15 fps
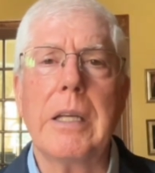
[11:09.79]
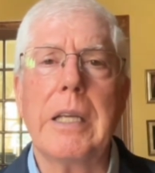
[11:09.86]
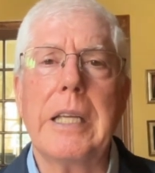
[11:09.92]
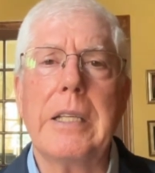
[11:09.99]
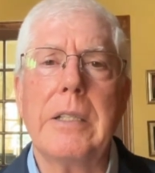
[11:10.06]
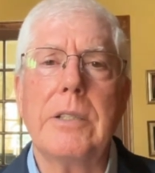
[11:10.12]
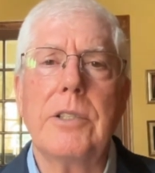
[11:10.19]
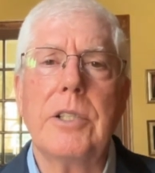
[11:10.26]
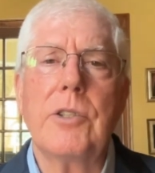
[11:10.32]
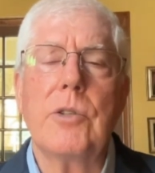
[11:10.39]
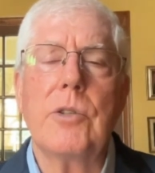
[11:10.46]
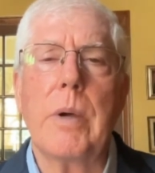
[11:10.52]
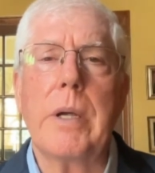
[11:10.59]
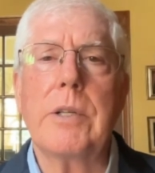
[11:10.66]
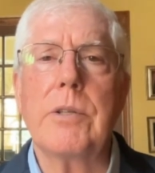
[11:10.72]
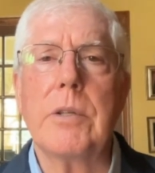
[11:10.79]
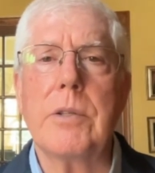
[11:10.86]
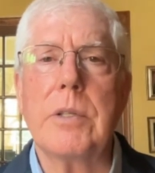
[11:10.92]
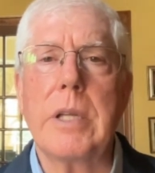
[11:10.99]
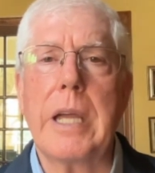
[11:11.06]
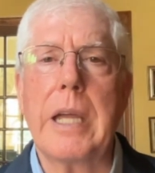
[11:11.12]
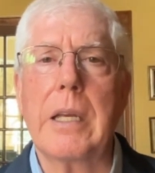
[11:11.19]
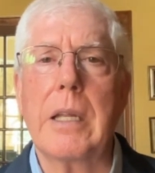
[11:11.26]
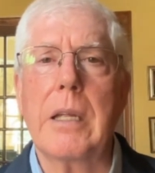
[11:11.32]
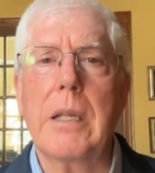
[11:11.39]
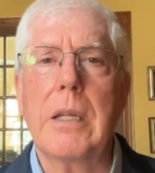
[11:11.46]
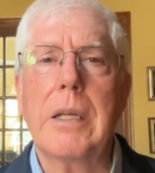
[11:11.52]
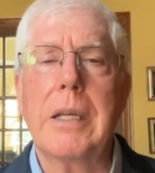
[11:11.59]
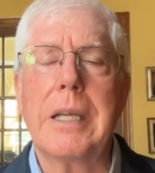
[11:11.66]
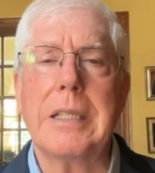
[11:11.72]
in situations that
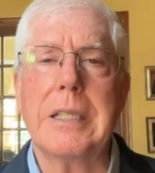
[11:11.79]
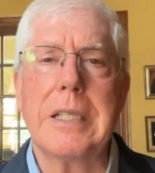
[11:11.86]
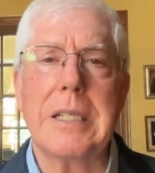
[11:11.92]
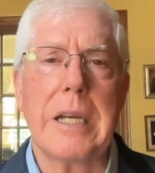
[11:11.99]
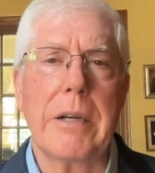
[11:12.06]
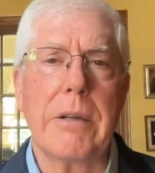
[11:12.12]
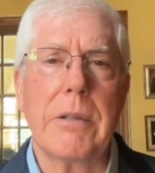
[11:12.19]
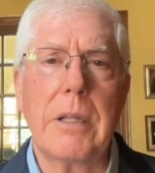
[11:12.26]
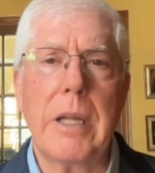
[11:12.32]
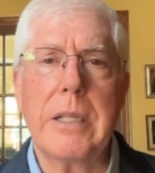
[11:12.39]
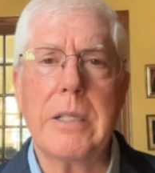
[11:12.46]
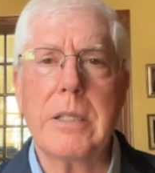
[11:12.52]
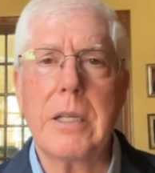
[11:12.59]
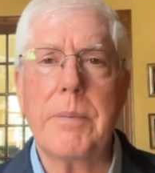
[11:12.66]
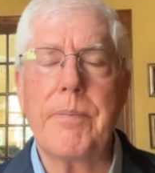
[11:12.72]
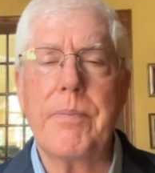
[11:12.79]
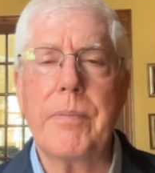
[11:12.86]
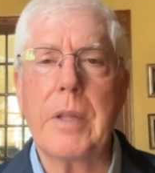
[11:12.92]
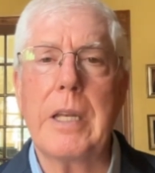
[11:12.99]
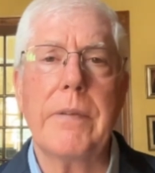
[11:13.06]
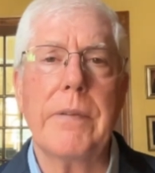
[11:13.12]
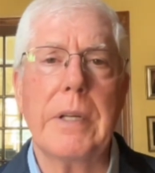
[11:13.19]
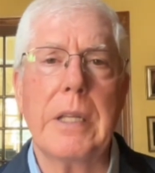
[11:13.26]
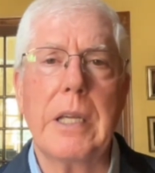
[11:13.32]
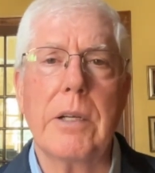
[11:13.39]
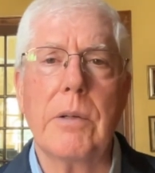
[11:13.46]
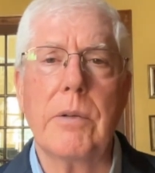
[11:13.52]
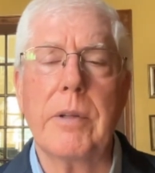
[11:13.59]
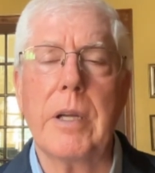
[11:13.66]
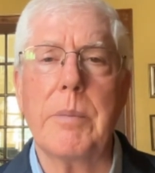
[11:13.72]
can sterilize them and even
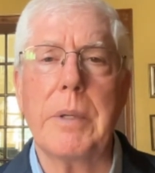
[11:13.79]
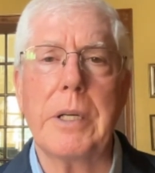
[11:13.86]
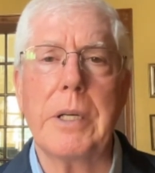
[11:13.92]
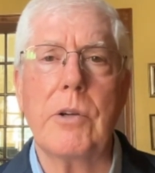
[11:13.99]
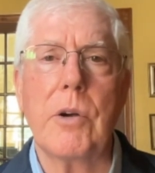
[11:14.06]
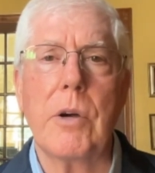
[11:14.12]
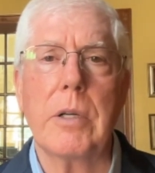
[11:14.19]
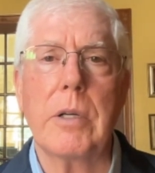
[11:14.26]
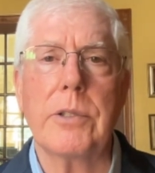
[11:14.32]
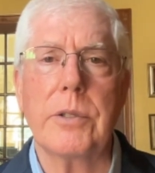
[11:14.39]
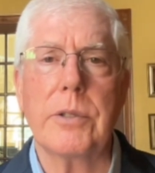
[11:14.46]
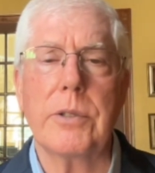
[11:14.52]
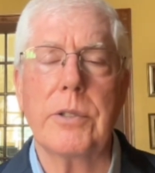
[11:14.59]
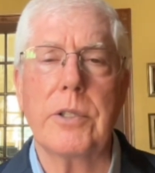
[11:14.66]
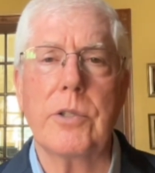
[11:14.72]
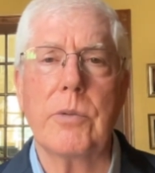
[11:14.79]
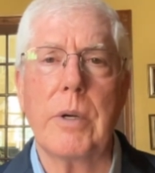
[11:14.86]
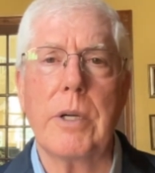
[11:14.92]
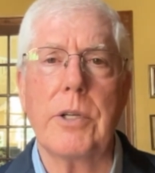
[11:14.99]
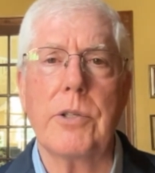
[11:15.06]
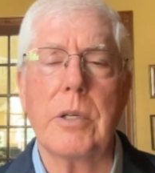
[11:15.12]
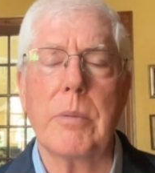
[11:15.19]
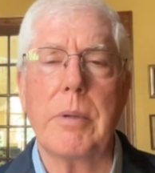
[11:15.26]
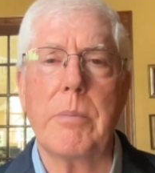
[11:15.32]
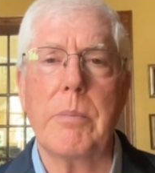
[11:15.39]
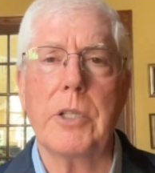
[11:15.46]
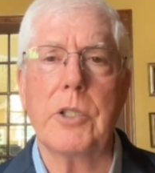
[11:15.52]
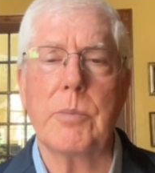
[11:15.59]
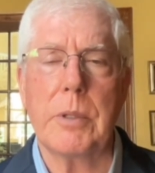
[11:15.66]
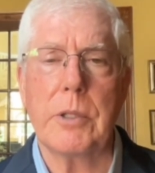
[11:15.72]
kill them and cause their situation to be
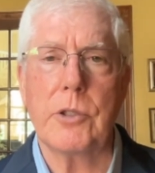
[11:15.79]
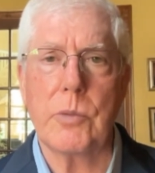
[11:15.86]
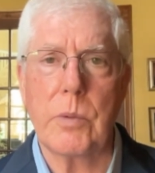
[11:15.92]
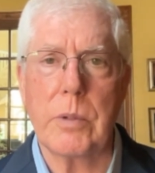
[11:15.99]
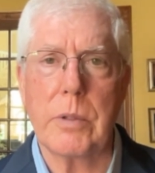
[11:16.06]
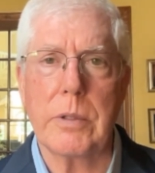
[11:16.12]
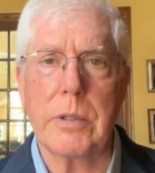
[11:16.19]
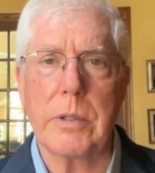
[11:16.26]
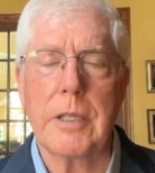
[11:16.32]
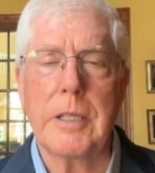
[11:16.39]
much, much worse.